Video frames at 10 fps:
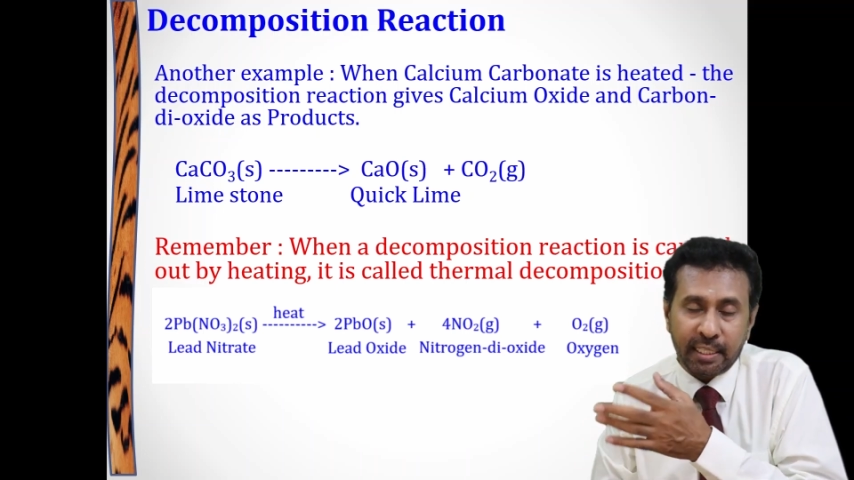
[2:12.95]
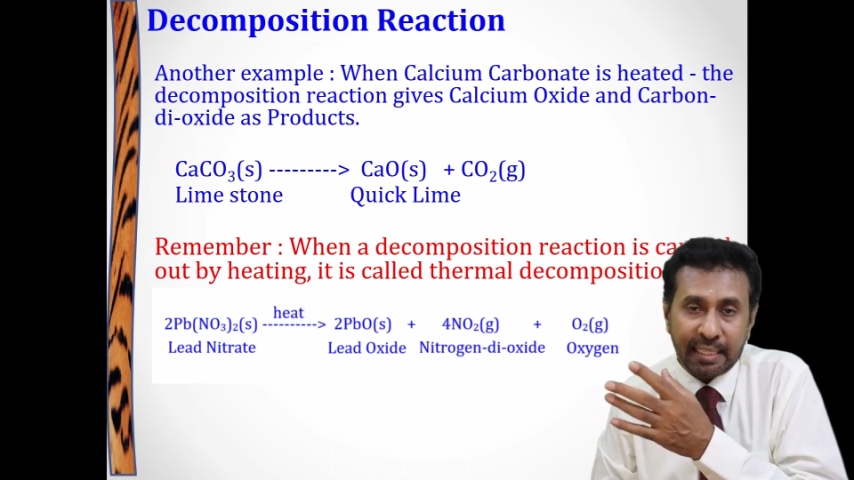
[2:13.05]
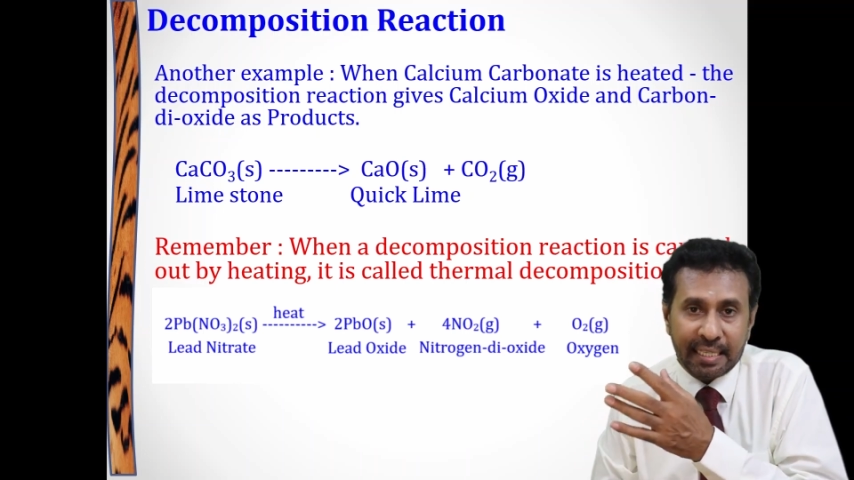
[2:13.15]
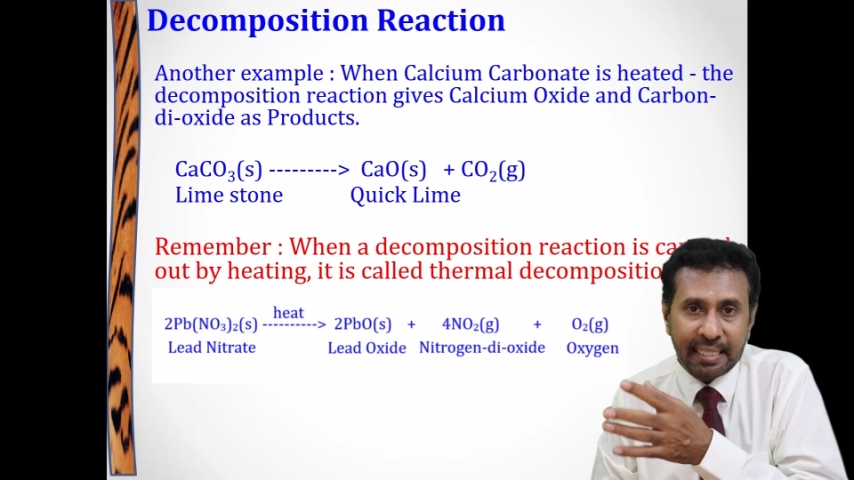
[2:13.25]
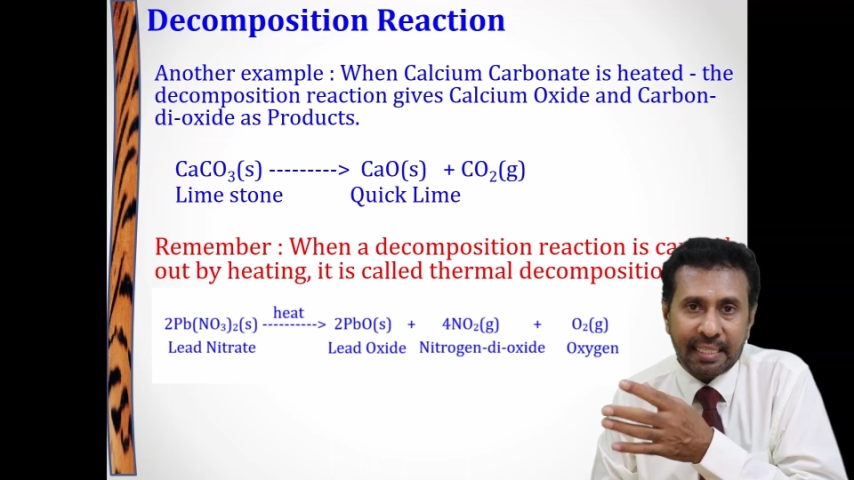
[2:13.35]

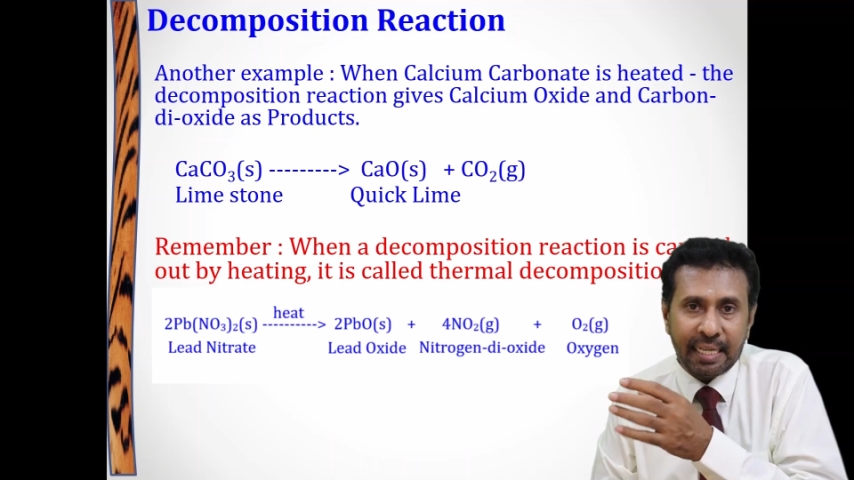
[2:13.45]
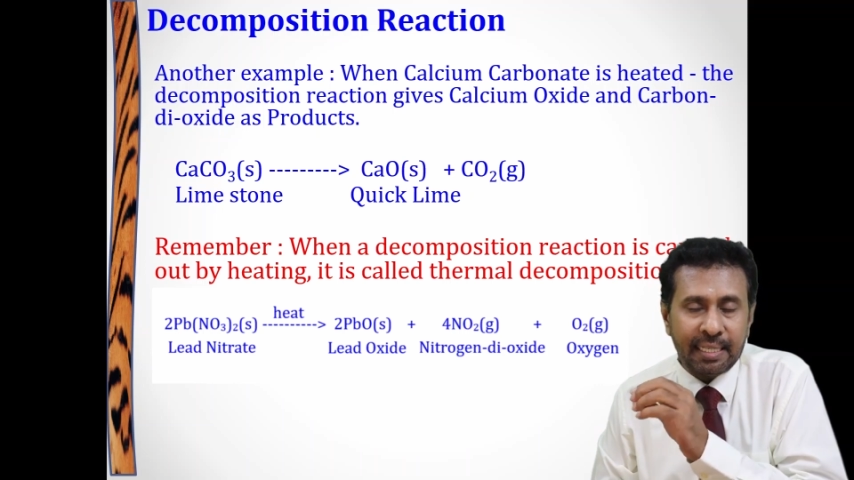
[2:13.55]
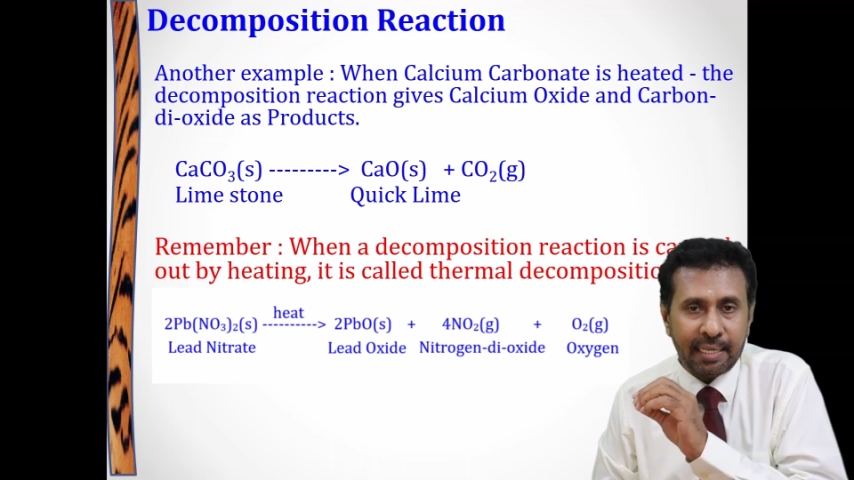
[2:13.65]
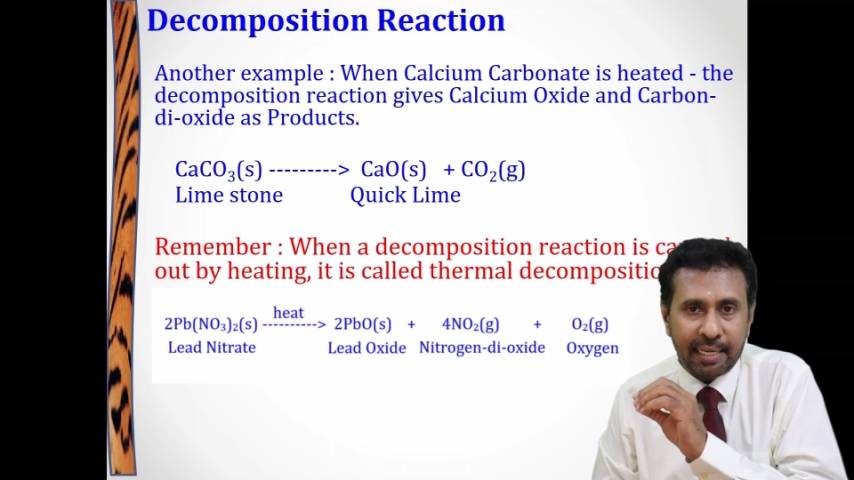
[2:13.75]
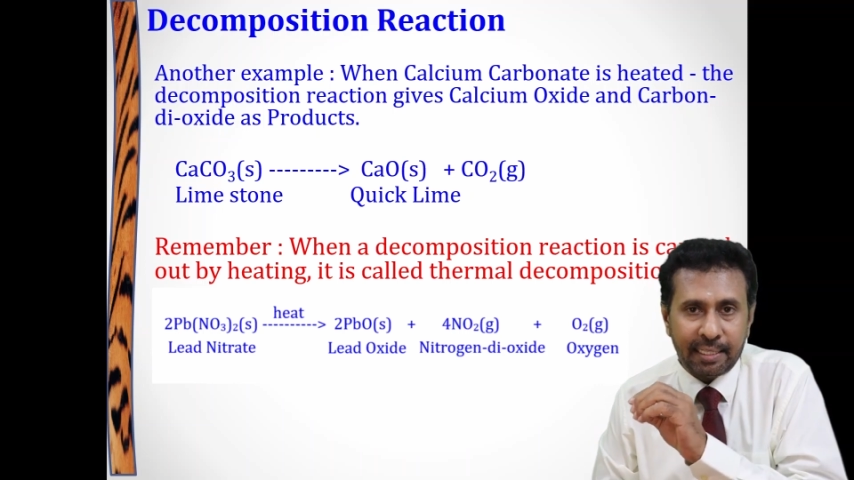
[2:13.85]
This is an
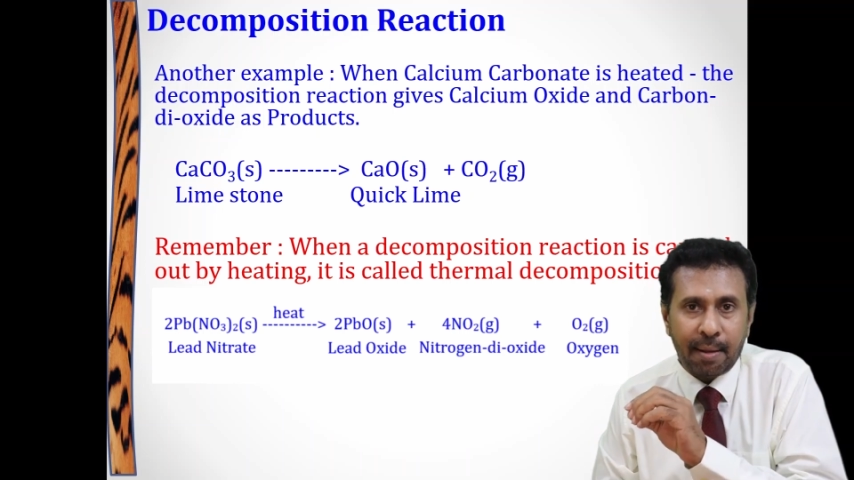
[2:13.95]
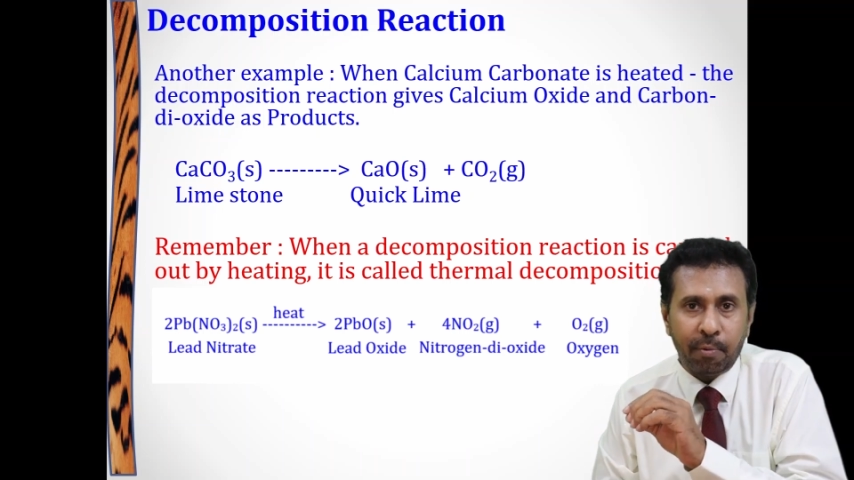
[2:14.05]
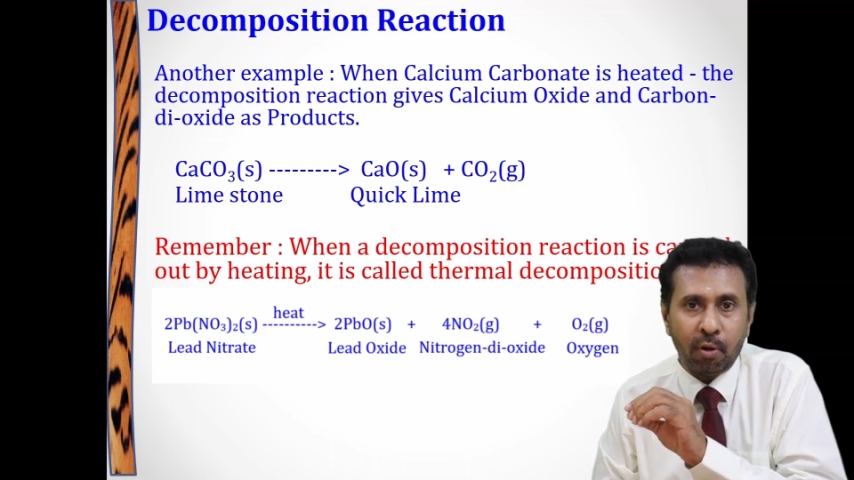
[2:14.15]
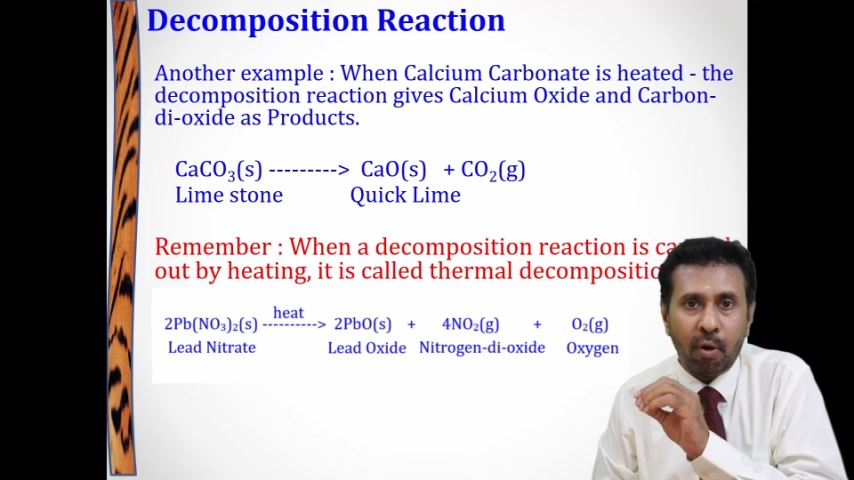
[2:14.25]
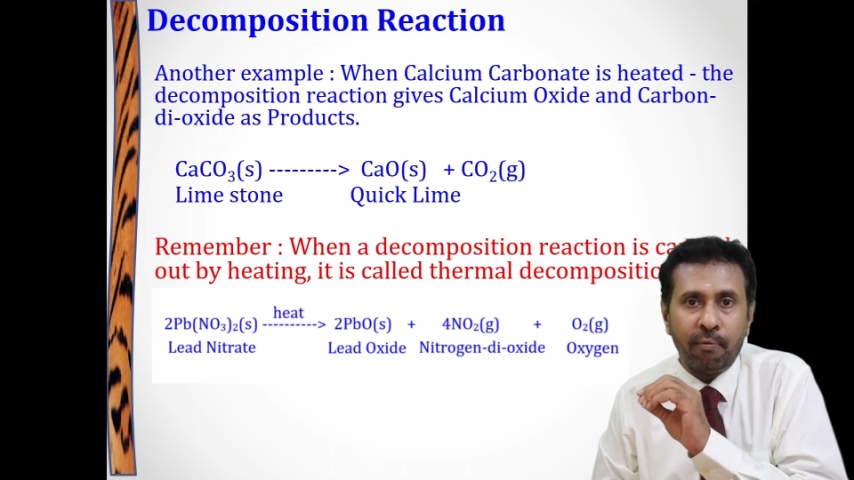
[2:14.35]
example
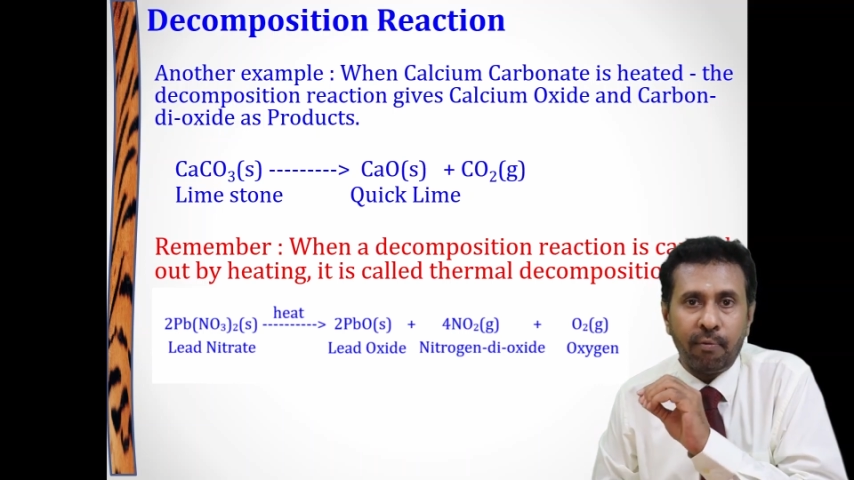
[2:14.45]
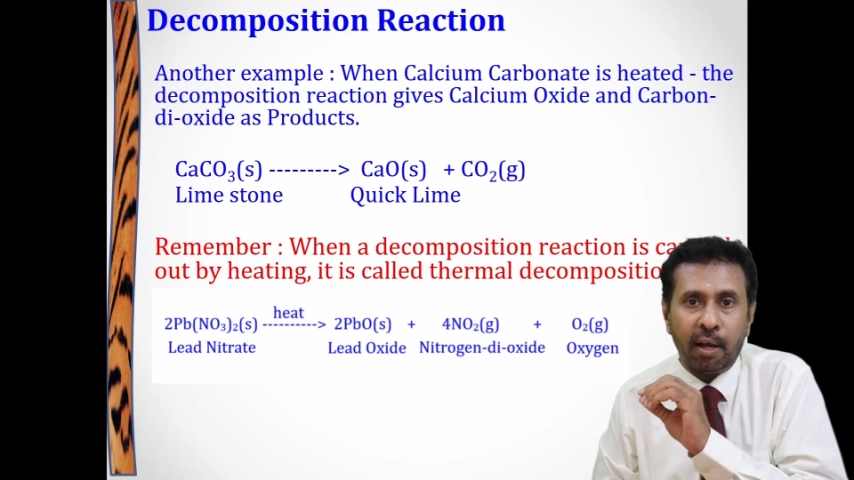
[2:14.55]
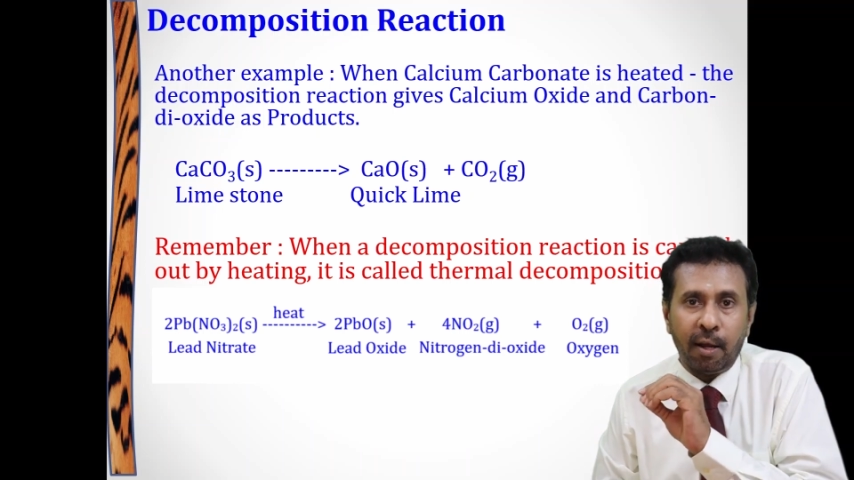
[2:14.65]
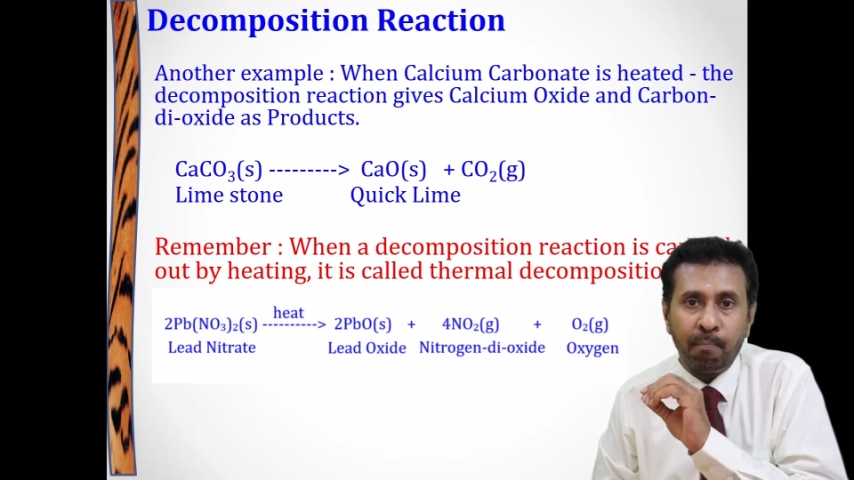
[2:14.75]
of